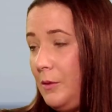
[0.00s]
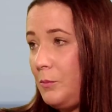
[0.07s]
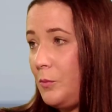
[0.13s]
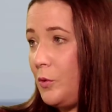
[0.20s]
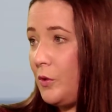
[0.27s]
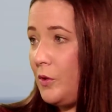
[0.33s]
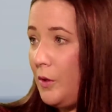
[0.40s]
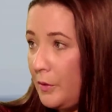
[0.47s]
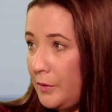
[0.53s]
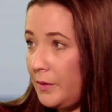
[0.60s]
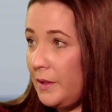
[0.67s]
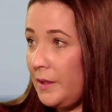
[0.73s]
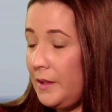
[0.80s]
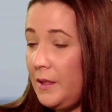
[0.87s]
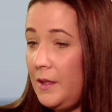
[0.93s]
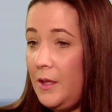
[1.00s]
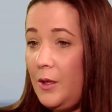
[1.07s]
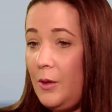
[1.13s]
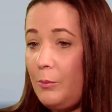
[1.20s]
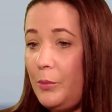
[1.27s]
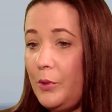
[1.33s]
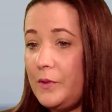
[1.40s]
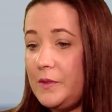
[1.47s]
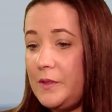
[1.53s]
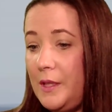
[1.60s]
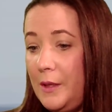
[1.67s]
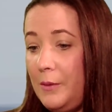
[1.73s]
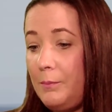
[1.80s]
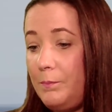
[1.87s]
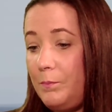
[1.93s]
more costly. But
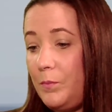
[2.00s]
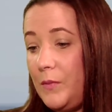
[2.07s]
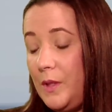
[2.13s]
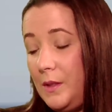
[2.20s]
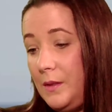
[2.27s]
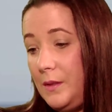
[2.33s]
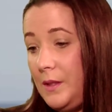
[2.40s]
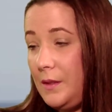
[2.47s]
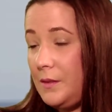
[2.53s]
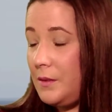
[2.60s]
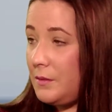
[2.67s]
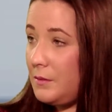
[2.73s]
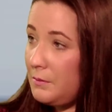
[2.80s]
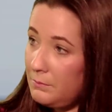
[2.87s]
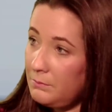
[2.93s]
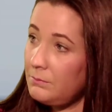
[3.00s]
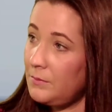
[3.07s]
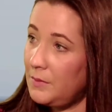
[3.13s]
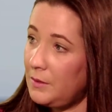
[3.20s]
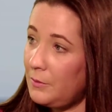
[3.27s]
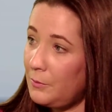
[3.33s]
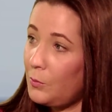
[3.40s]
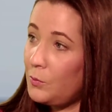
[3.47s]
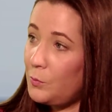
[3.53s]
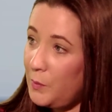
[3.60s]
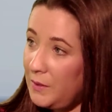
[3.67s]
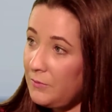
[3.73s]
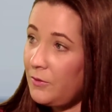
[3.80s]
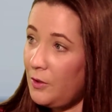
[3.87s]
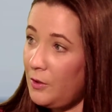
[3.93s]
that's the road
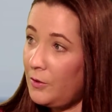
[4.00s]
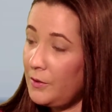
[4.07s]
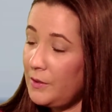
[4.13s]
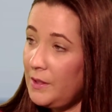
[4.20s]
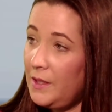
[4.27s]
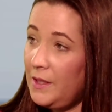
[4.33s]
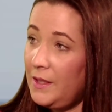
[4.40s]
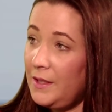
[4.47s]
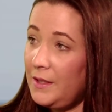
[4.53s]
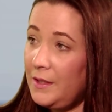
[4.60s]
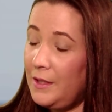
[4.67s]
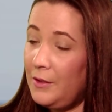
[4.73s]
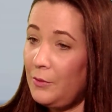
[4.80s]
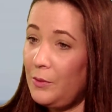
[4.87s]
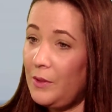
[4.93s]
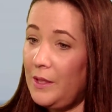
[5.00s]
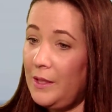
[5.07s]
we've gone. Now,